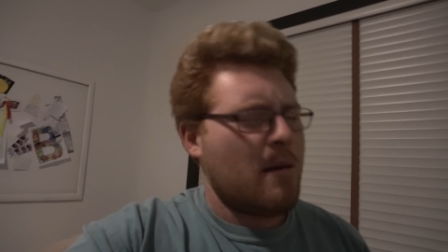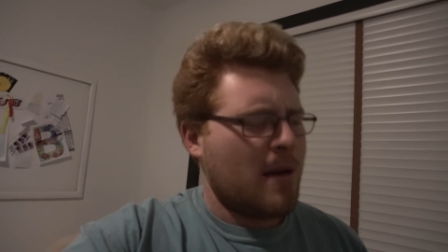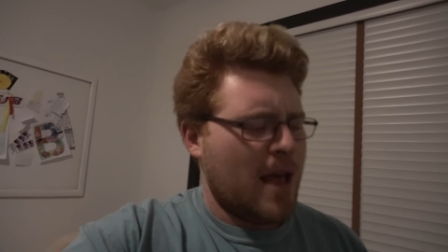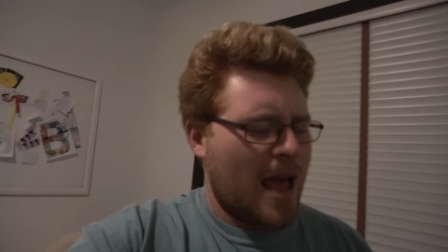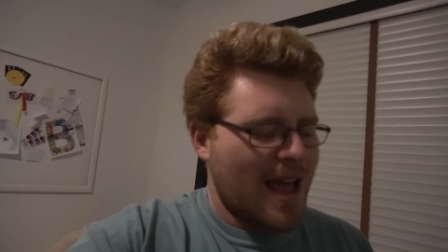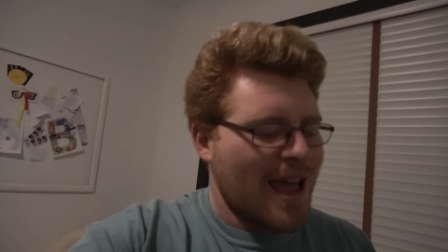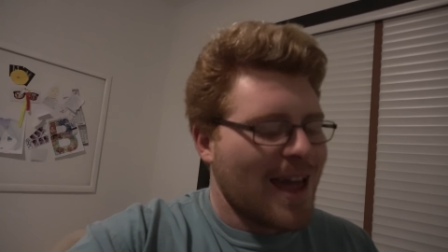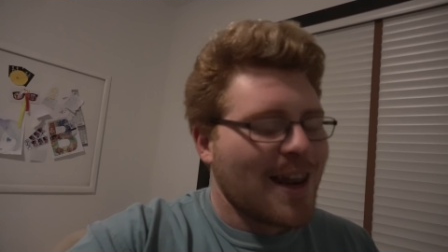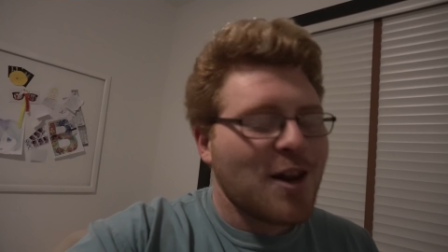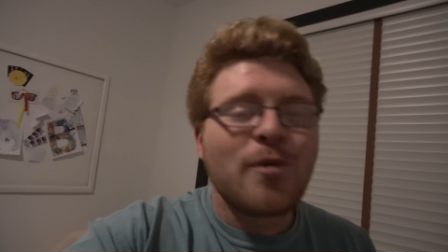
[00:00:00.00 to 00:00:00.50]

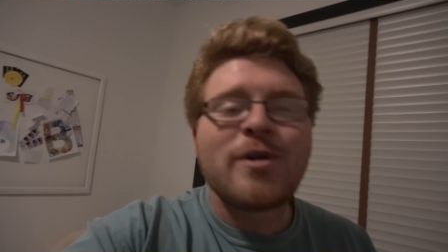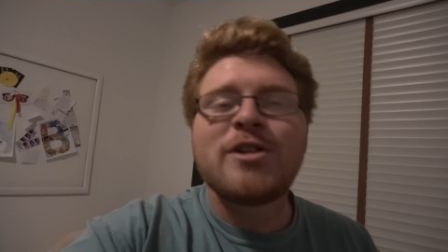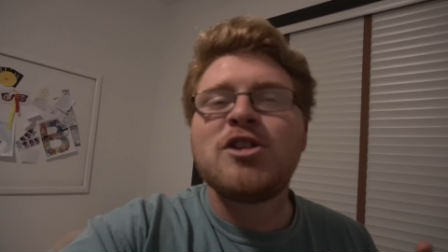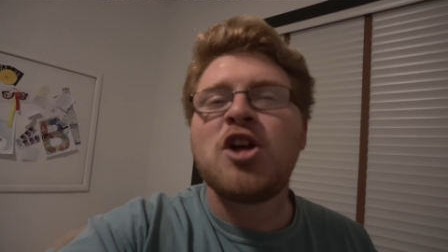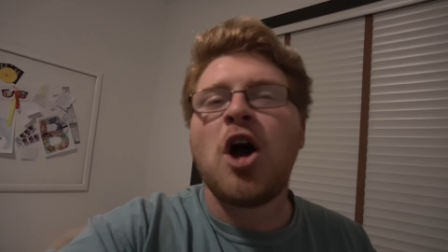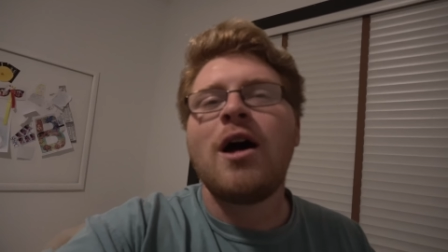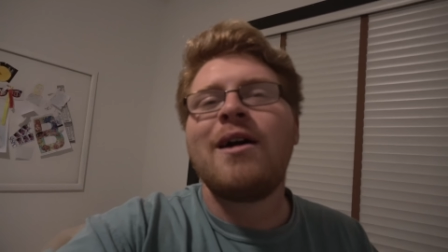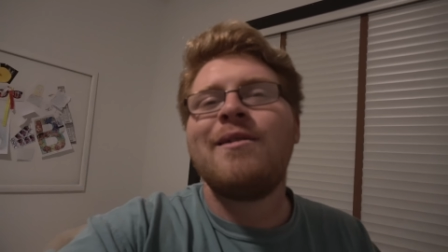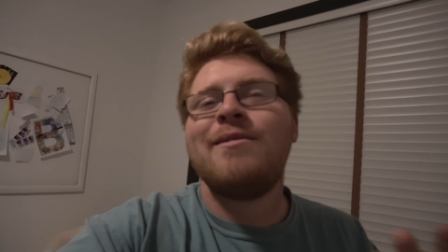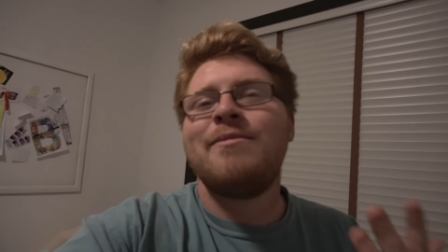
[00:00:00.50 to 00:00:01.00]
I gotta quit
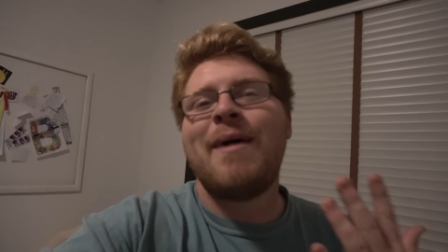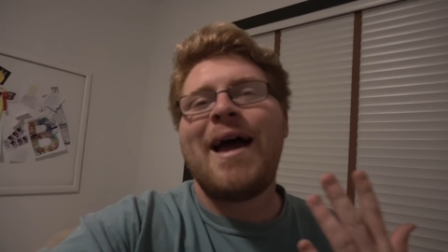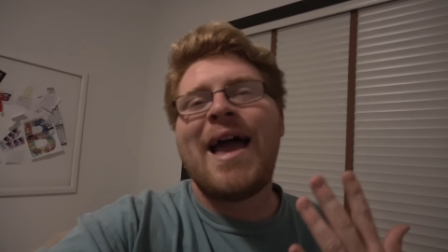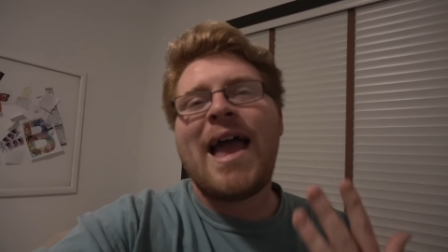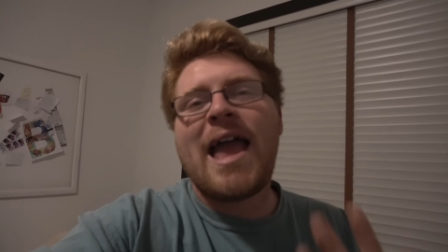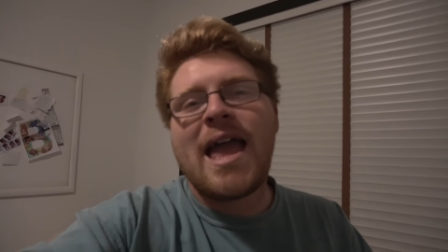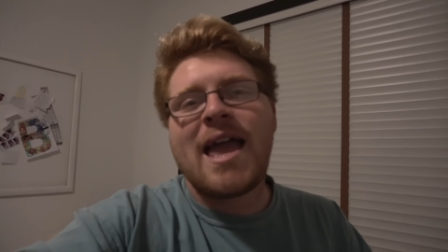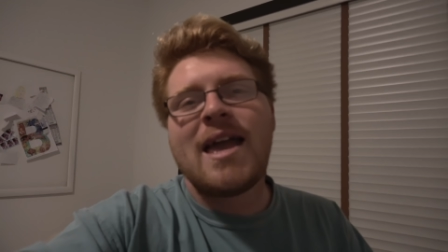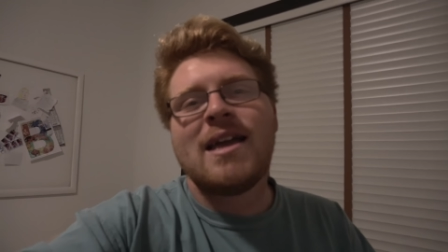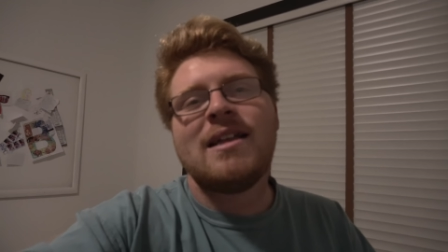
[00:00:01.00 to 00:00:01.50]
talking with my
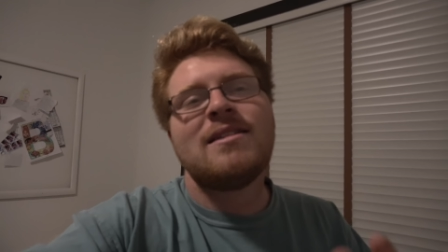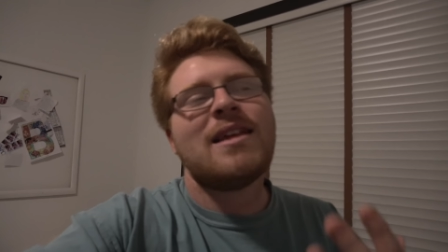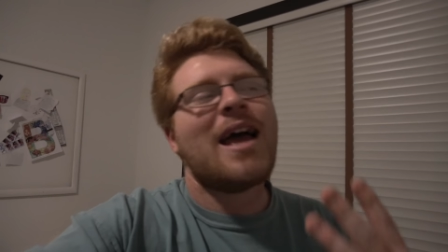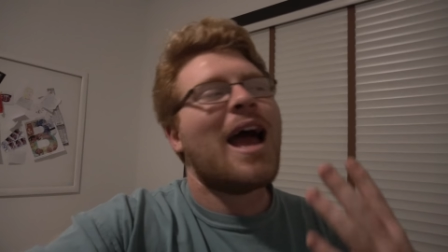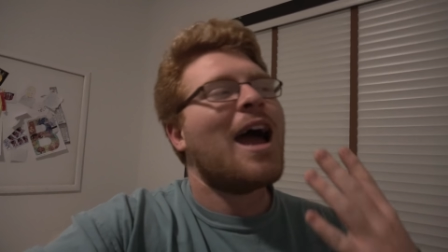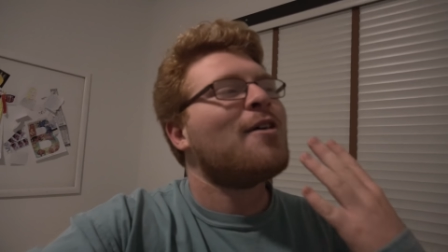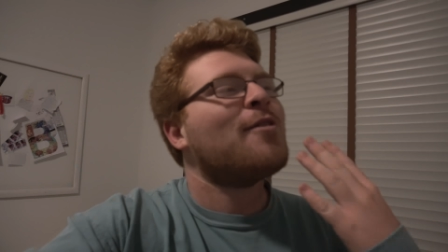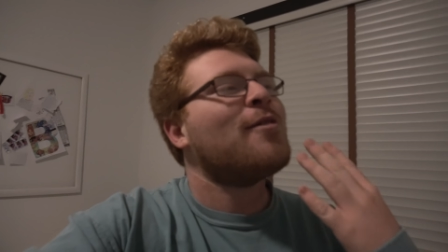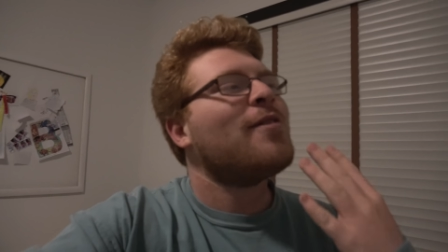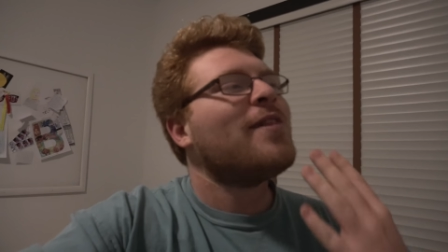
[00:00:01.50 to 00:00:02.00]
hand.
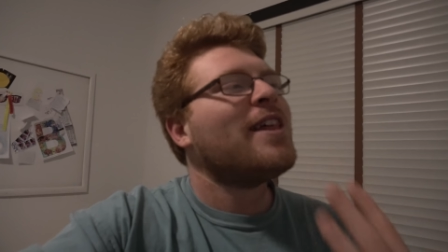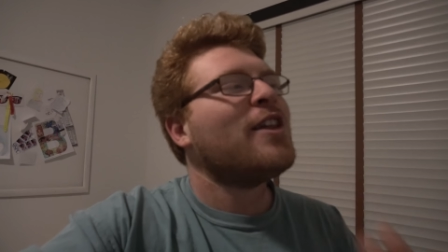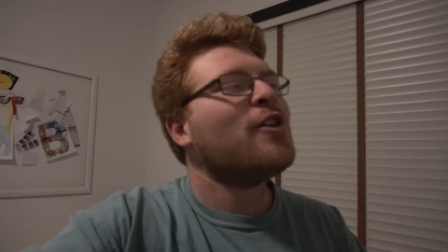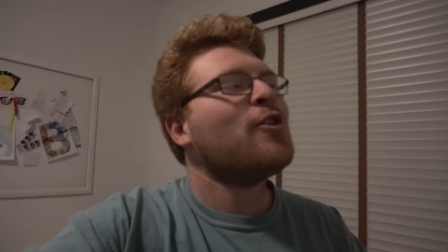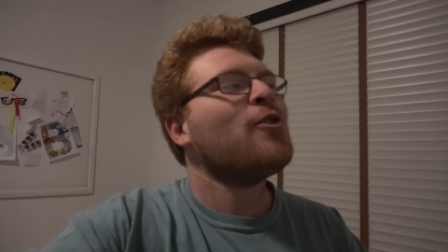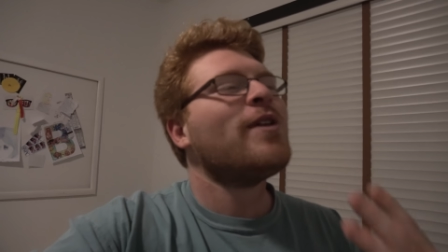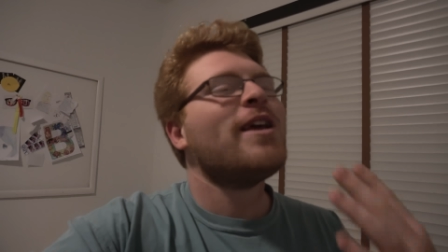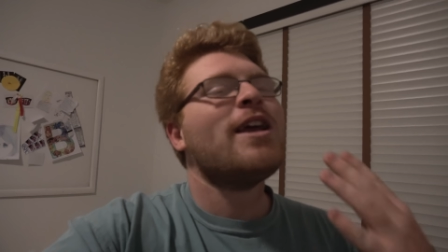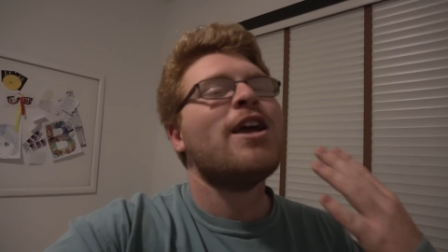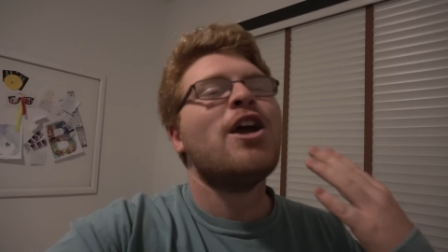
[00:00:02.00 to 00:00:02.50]
I
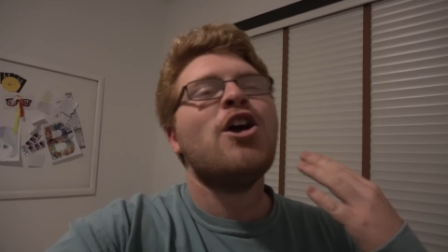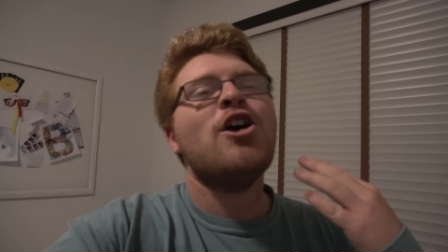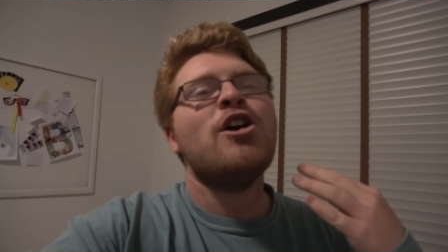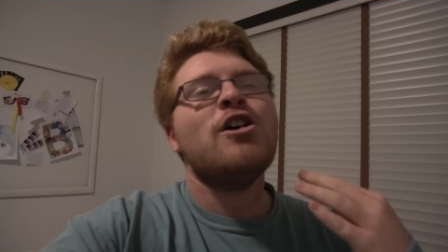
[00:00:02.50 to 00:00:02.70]
literally